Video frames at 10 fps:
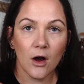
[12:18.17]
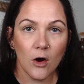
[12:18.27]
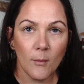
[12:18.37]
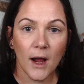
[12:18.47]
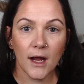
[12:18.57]

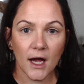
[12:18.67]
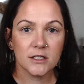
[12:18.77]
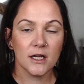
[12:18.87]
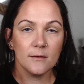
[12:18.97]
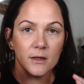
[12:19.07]
Oh my
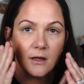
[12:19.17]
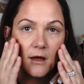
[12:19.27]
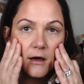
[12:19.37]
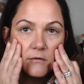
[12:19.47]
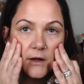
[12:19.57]
gosh, I am in
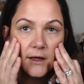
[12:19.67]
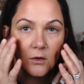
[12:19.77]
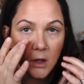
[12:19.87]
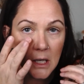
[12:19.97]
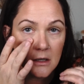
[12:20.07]
love. Like,
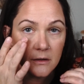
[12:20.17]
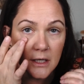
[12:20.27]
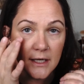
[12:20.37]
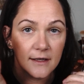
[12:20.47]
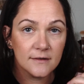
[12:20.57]
look how
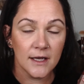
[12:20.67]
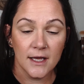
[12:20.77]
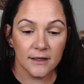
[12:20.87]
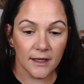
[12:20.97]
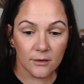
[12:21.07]
nice
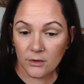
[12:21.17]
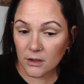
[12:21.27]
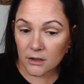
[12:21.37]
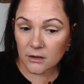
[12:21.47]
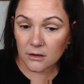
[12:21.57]
that
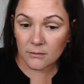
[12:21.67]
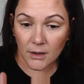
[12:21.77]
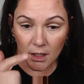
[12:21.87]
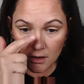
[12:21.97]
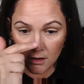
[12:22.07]
went under
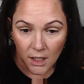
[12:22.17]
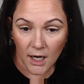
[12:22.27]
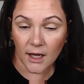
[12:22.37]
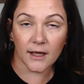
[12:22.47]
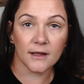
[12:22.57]
my under
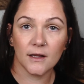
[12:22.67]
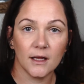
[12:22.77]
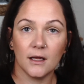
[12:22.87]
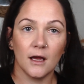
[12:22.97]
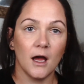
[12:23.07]
eye.
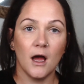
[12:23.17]
Like,